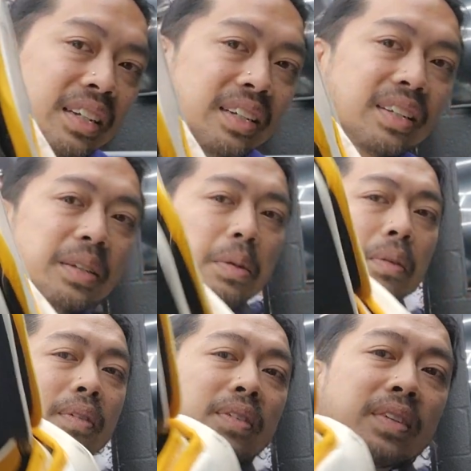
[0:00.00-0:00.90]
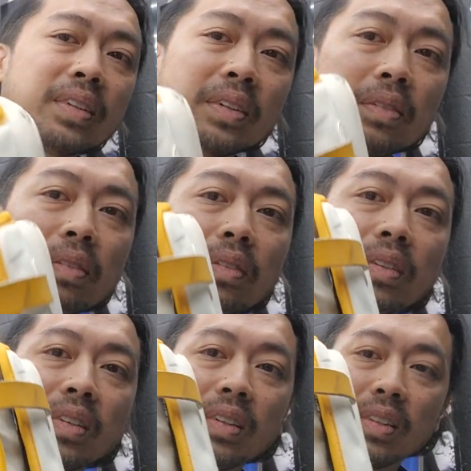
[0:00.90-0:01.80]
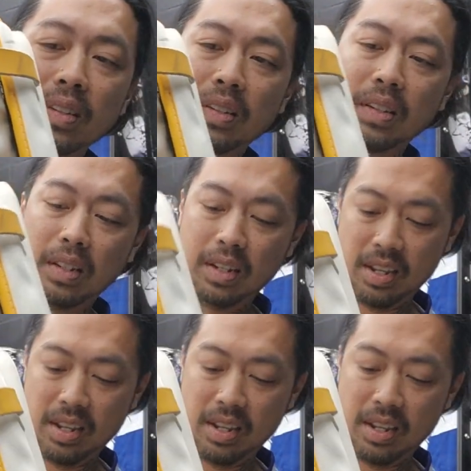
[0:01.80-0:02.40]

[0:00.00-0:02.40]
No one is speaking in this clip.